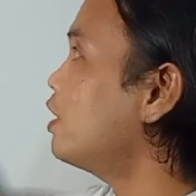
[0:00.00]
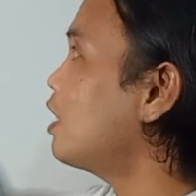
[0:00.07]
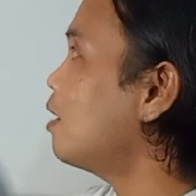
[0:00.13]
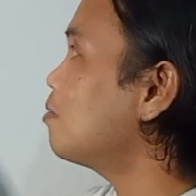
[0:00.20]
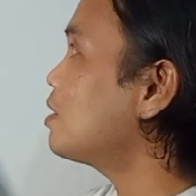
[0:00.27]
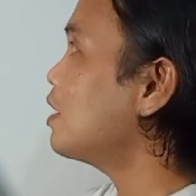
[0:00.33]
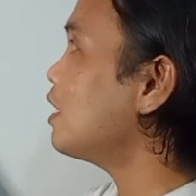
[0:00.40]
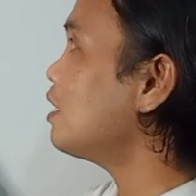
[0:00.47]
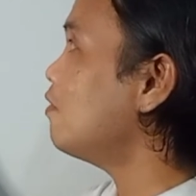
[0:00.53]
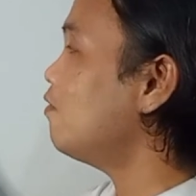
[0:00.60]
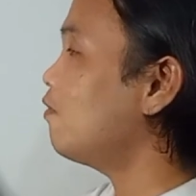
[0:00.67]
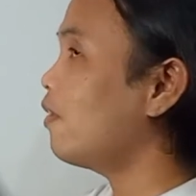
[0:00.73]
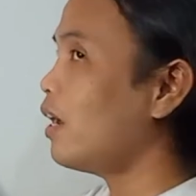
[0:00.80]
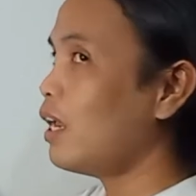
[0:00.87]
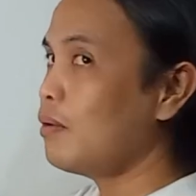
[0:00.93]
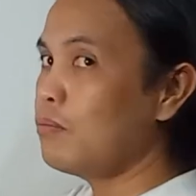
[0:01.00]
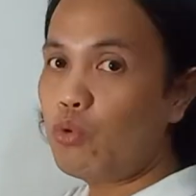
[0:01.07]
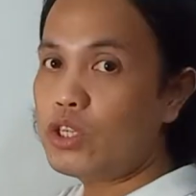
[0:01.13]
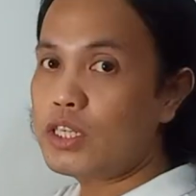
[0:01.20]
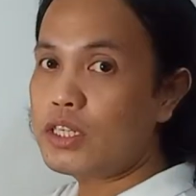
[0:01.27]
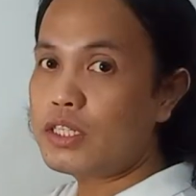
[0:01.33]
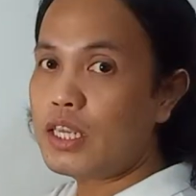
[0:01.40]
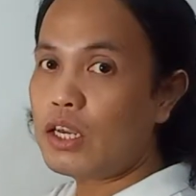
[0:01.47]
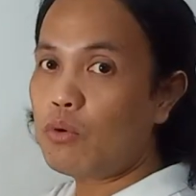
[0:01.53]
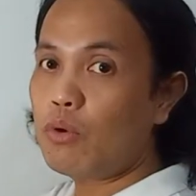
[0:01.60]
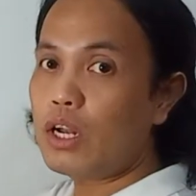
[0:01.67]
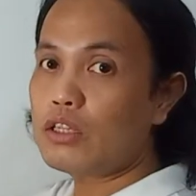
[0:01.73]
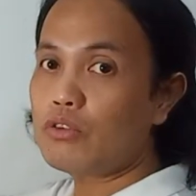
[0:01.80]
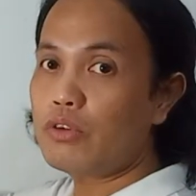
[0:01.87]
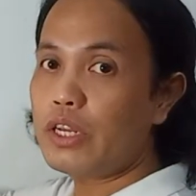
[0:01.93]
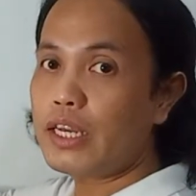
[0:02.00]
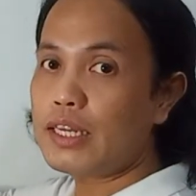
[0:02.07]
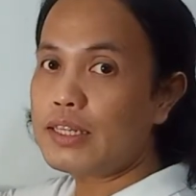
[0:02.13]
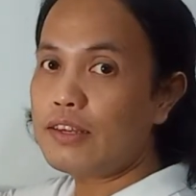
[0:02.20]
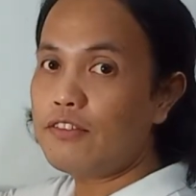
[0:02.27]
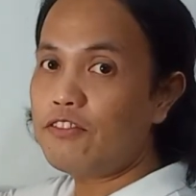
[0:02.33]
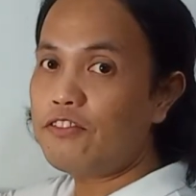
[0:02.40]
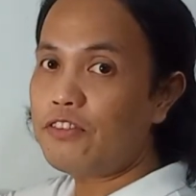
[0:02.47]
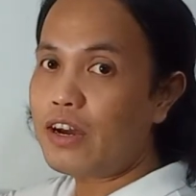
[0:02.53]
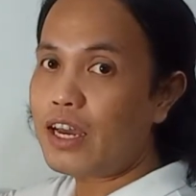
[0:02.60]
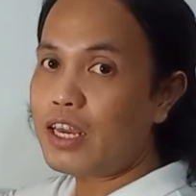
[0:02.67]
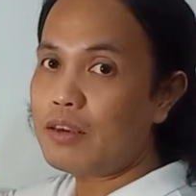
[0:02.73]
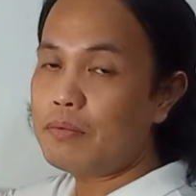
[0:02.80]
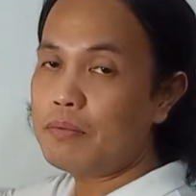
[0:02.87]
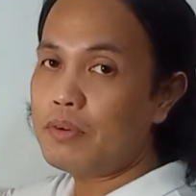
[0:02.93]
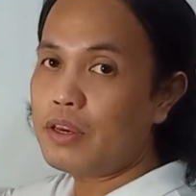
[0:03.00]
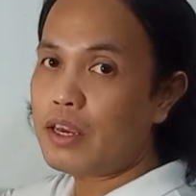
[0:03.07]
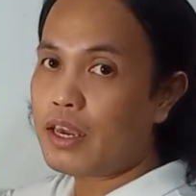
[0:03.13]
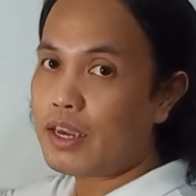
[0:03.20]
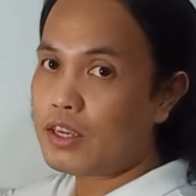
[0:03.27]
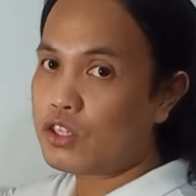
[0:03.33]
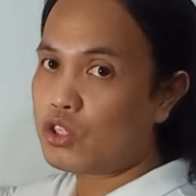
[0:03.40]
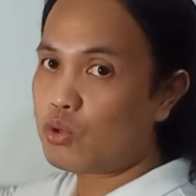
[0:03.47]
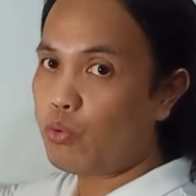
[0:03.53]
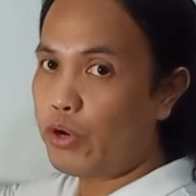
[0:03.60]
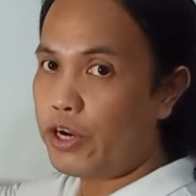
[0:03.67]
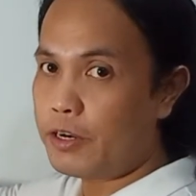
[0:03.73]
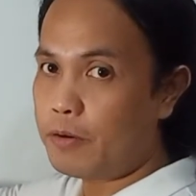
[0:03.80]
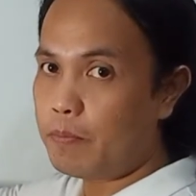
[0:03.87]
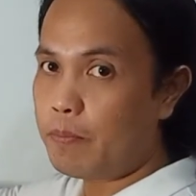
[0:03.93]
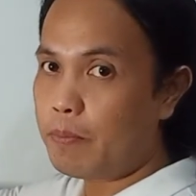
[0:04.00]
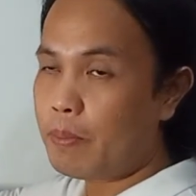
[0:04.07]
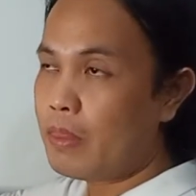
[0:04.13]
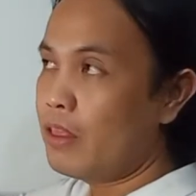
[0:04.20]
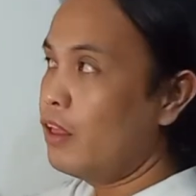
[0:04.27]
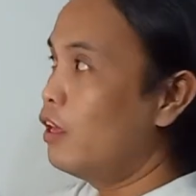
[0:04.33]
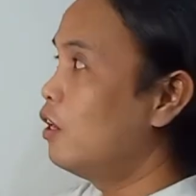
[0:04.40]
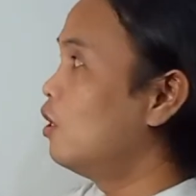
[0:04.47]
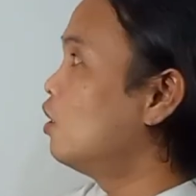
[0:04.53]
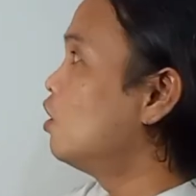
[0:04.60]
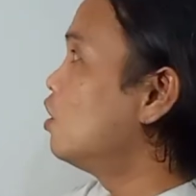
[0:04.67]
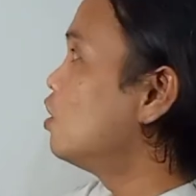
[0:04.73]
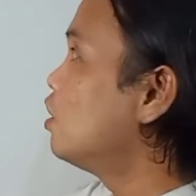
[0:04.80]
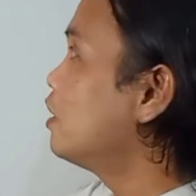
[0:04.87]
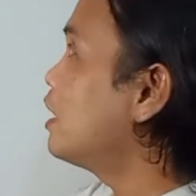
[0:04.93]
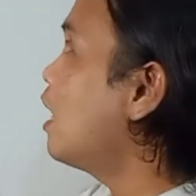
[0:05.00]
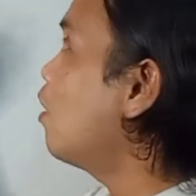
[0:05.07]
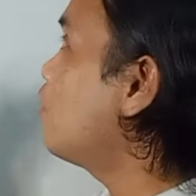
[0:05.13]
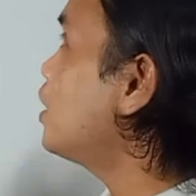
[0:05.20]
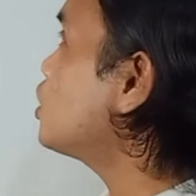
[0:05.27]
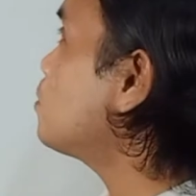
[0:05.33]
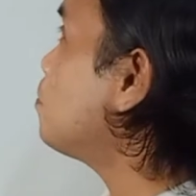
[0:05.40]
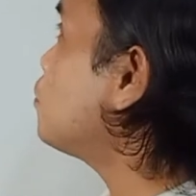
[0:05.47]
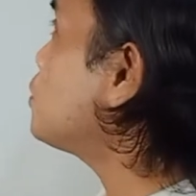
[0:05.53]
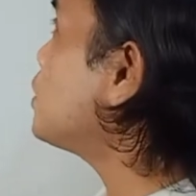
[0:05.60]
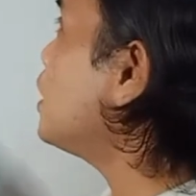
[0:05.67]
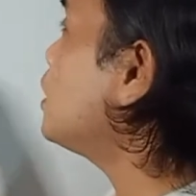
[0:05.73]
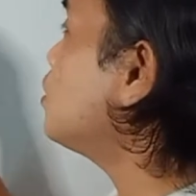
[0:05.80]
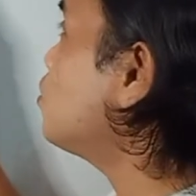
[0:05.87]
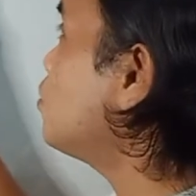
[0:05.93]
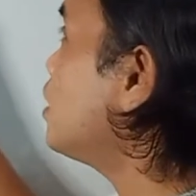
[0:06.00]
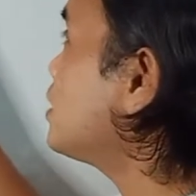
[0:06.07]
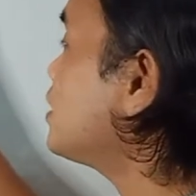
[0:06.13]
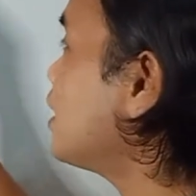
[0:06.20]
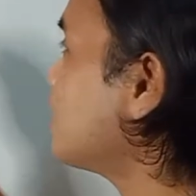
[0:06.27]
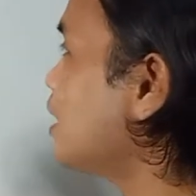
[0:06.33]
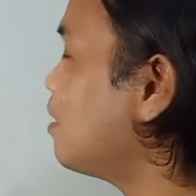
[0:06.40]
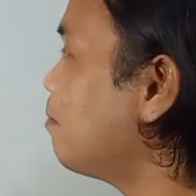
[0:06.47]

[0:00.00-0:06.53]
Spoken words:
times negative 5, which is equal to negative 5x squared. Now, let's proceed to the second